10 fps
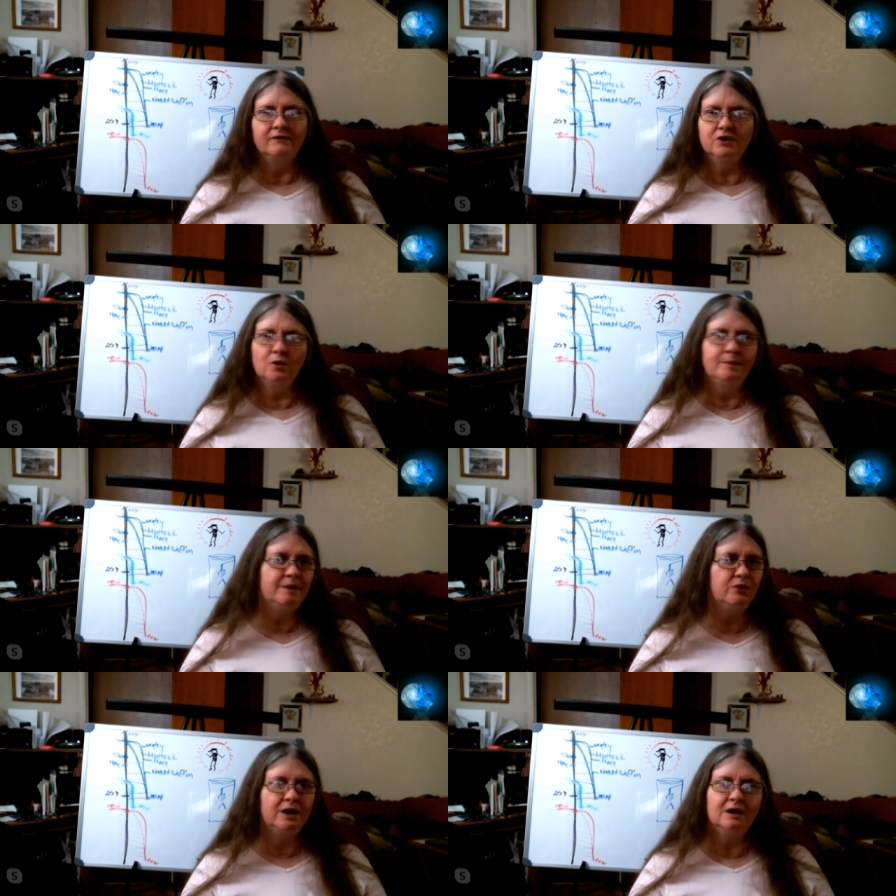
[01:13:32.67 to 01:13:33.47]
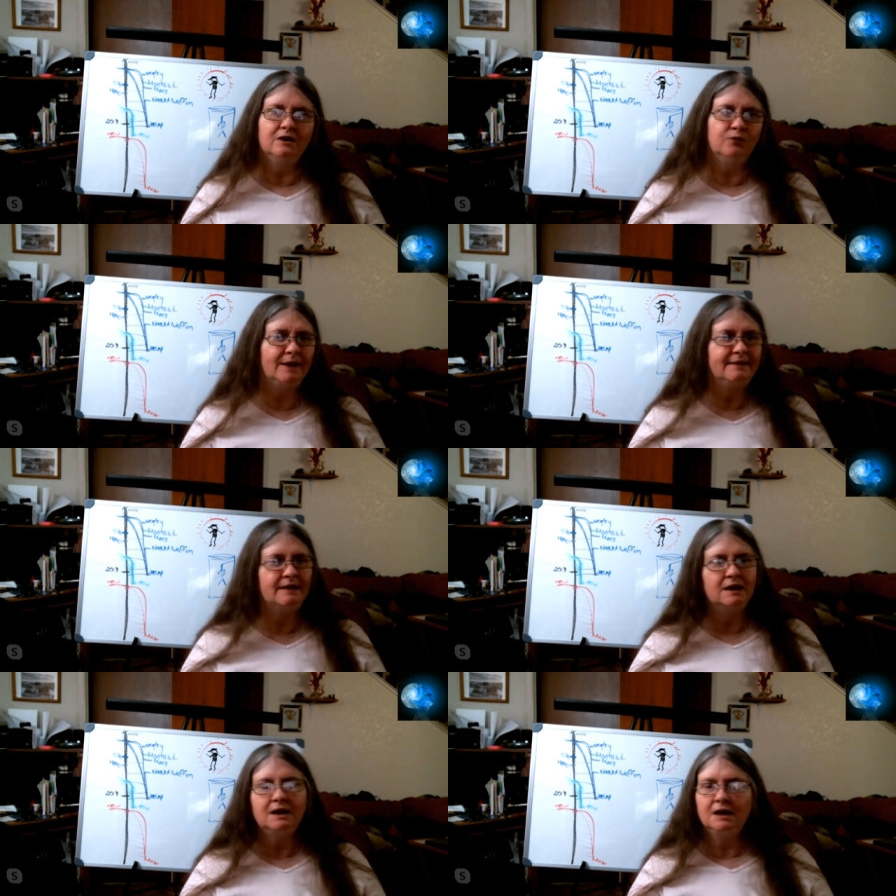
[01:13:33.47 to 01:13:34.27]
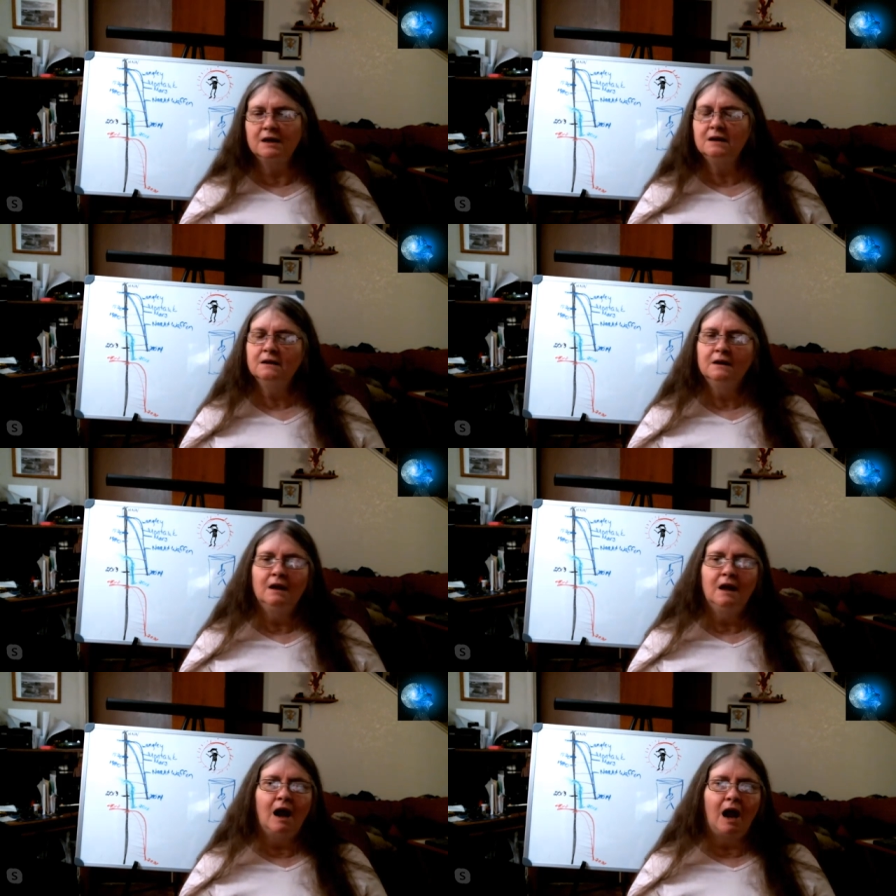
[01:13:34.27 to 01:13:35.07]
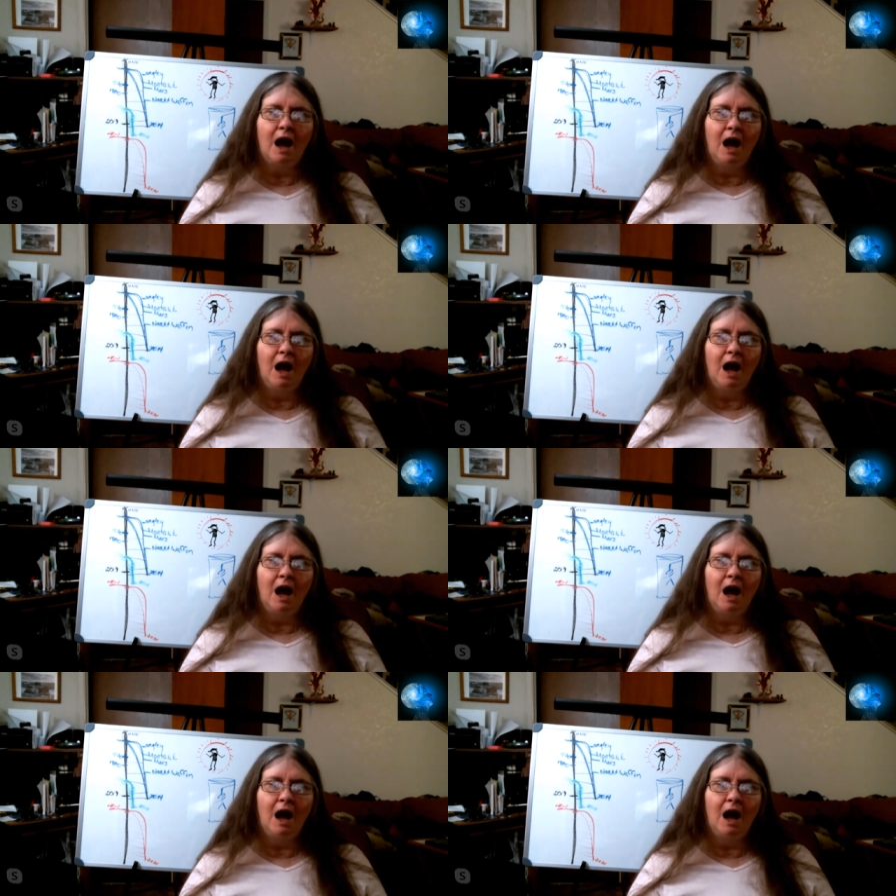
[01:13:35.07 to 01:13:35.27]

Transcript: I have no memory of what they did.